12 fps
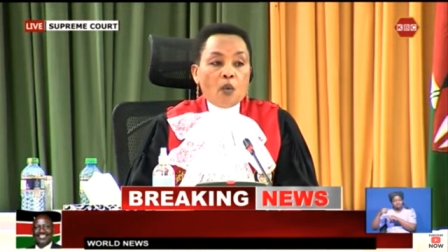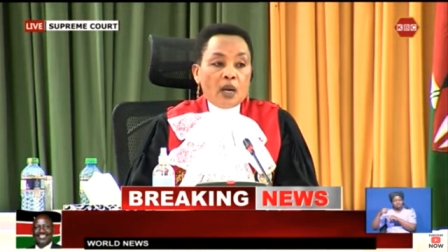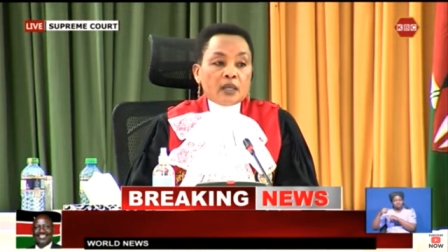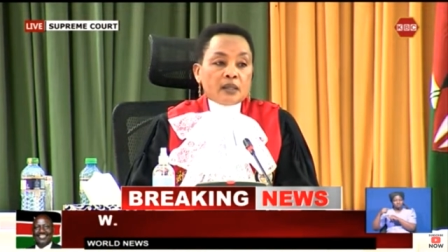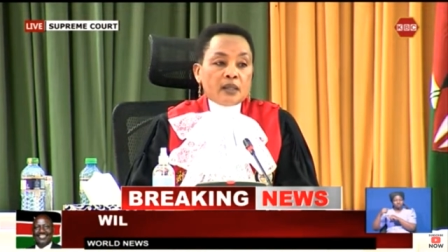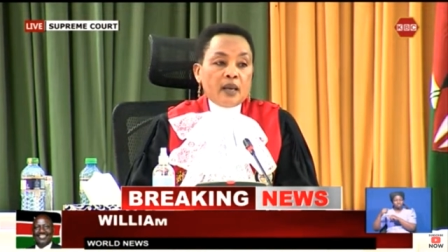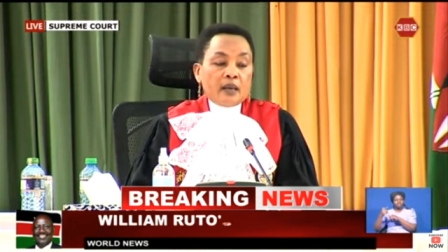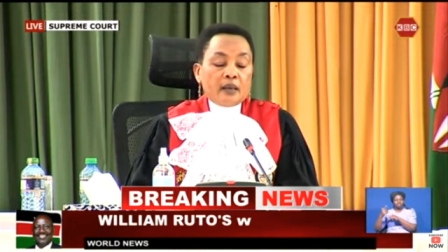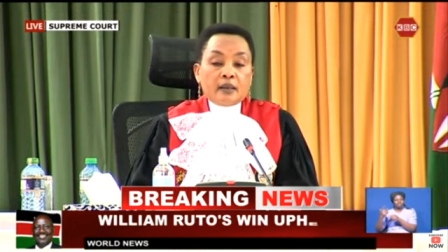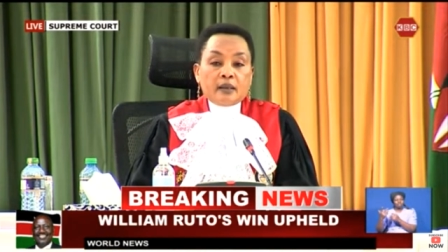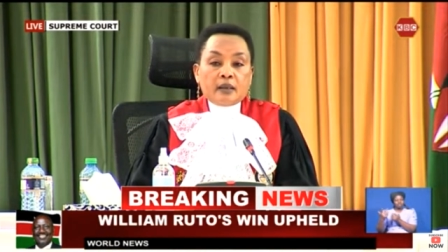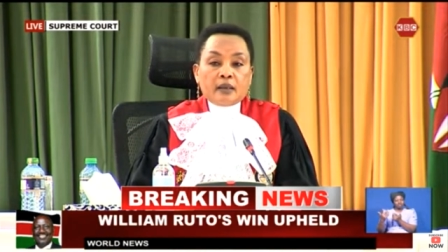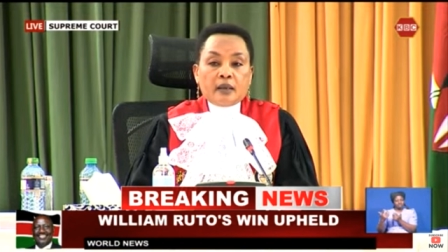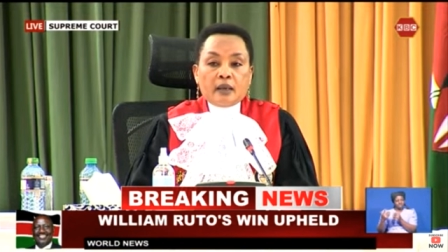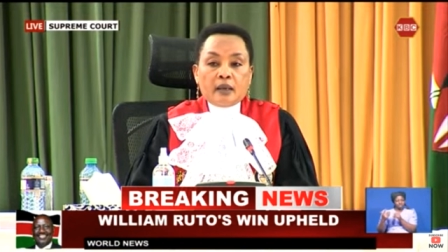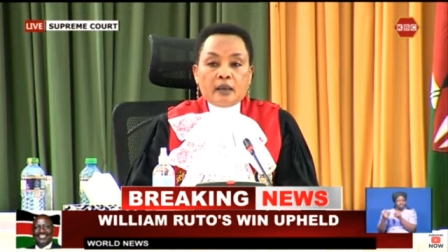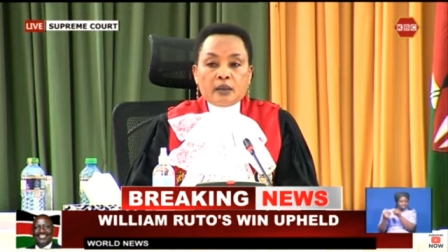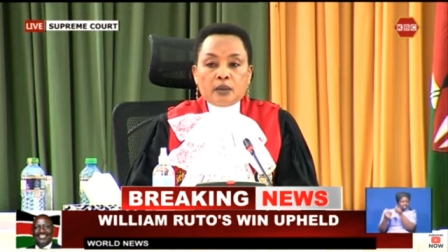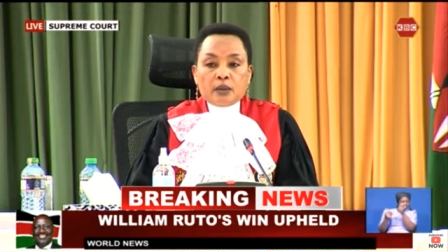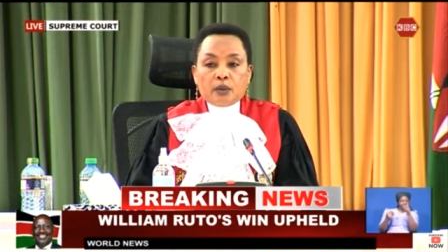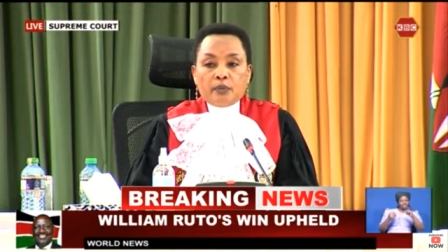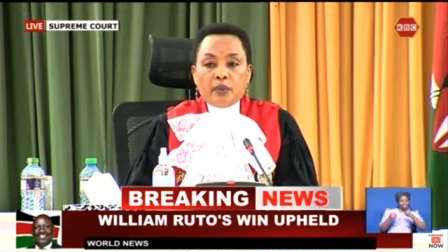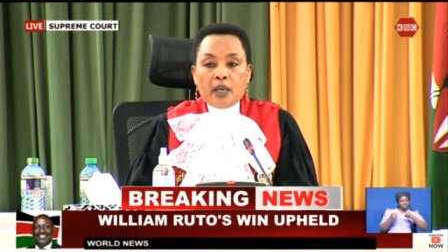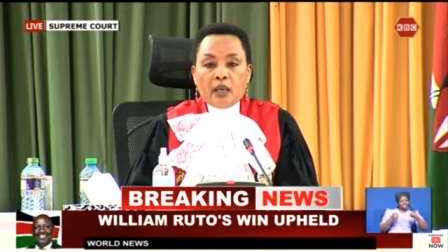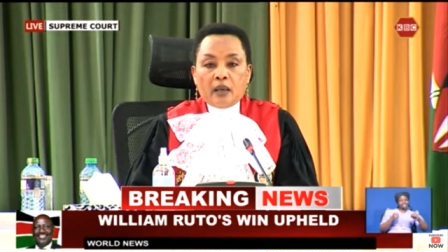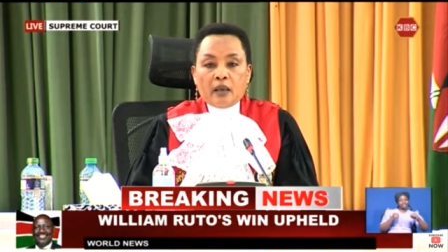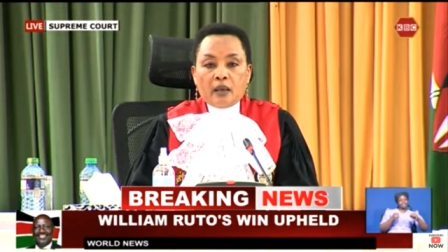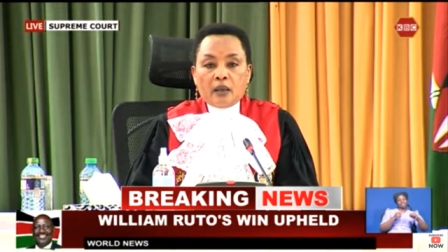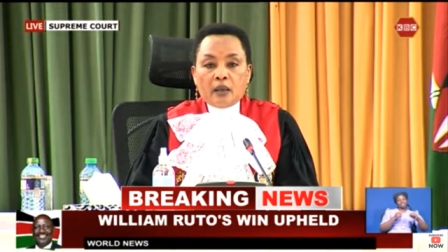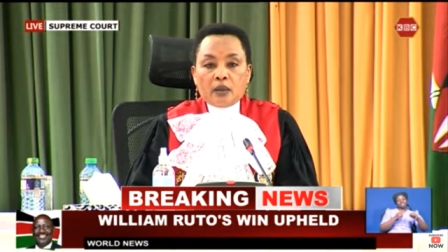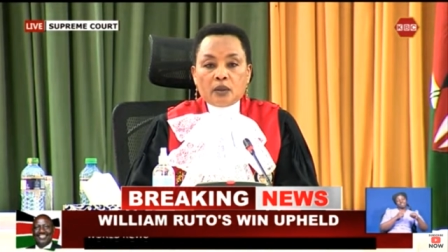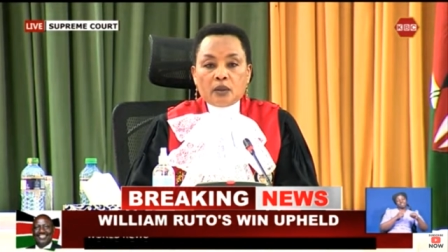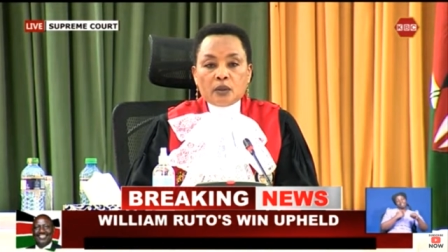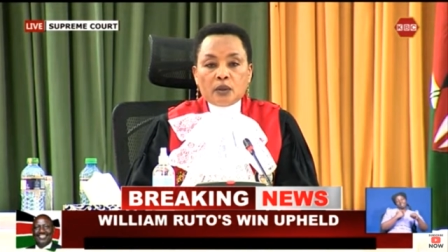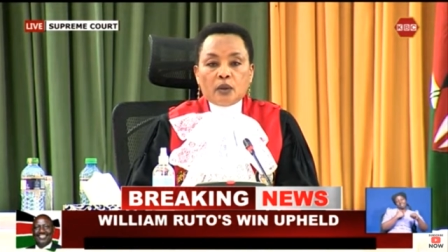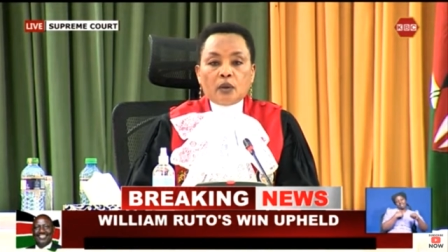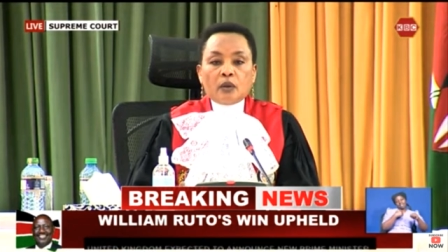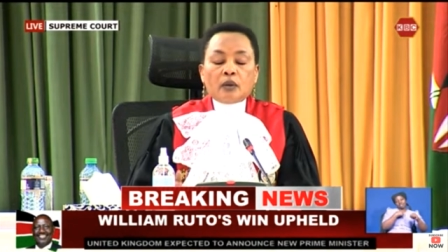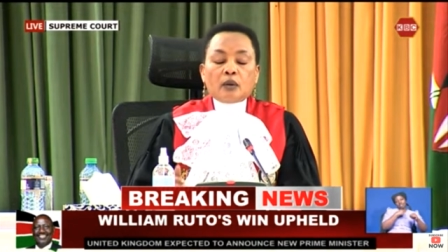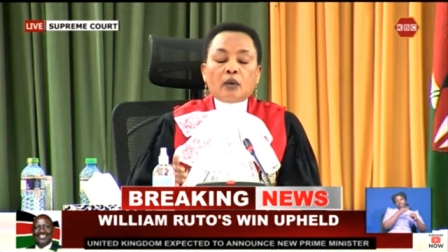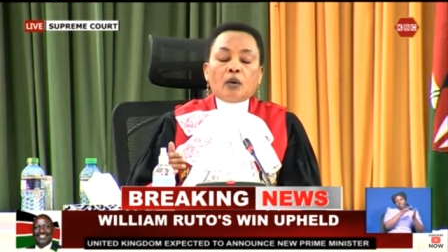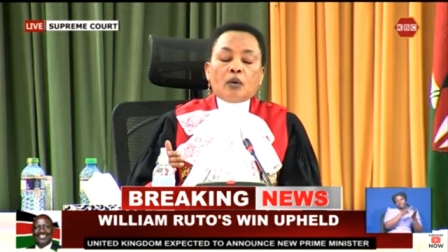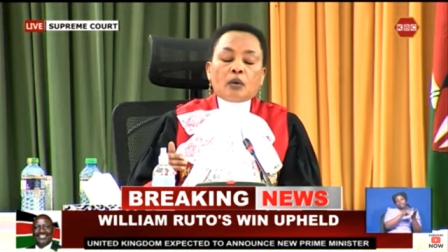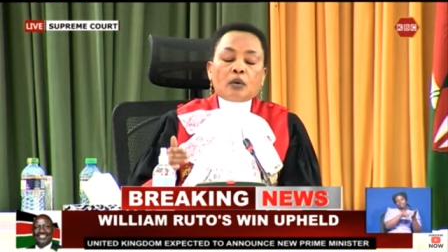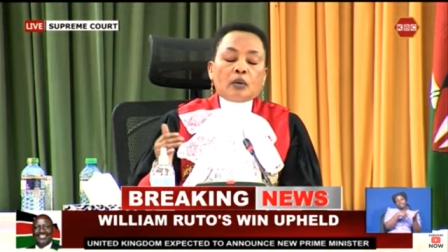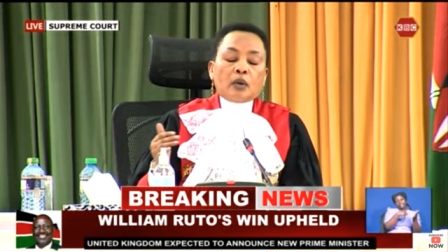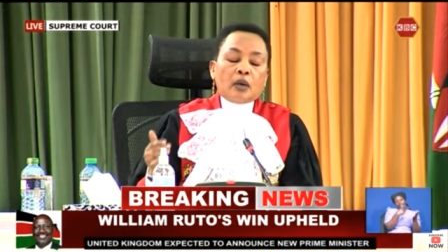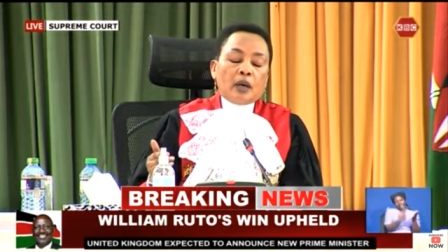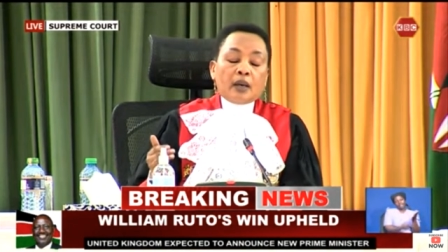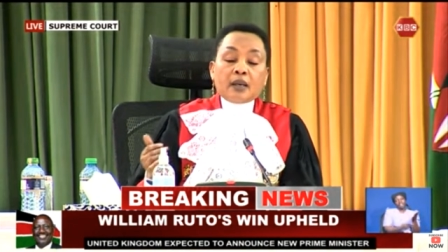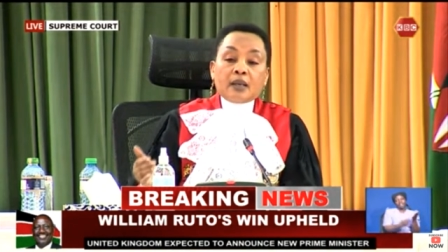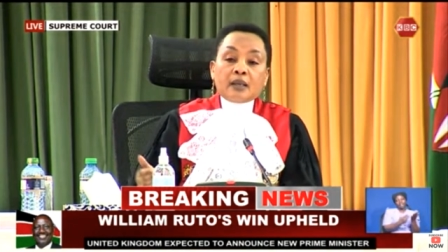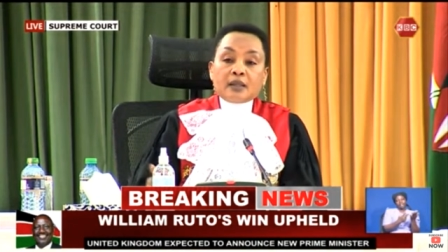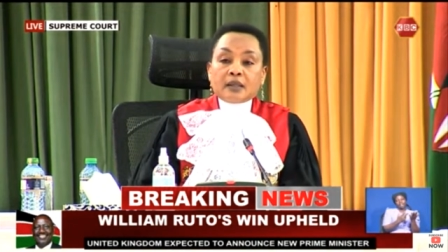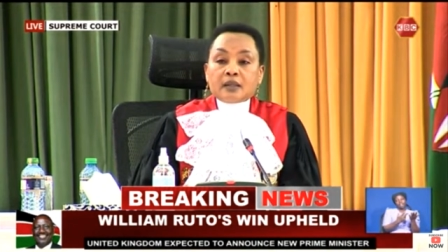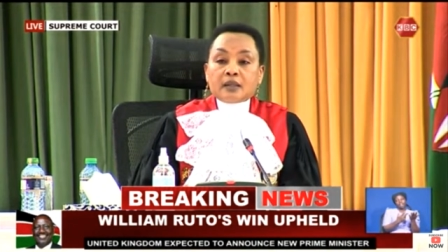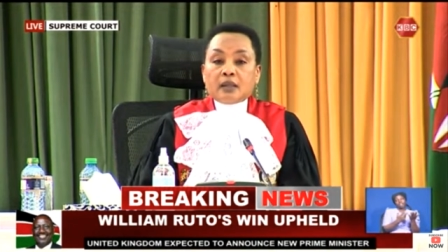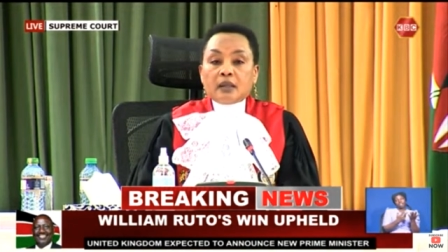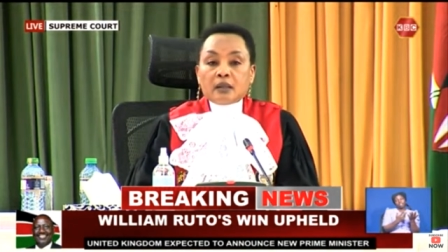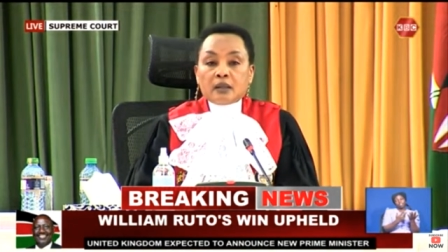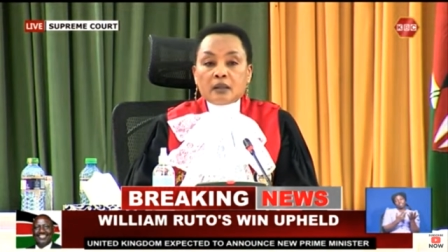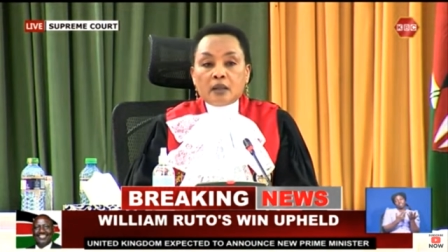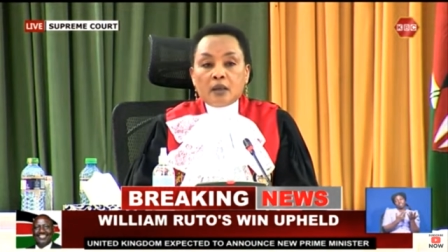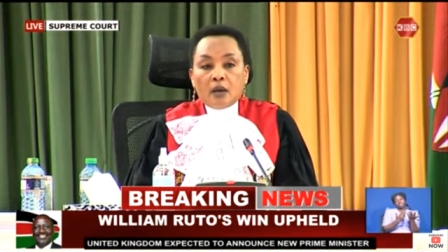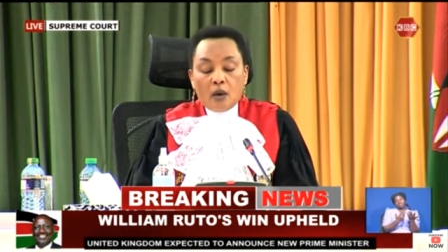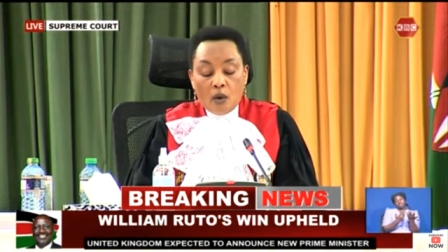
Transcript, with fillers: One side had to be in total or a great extent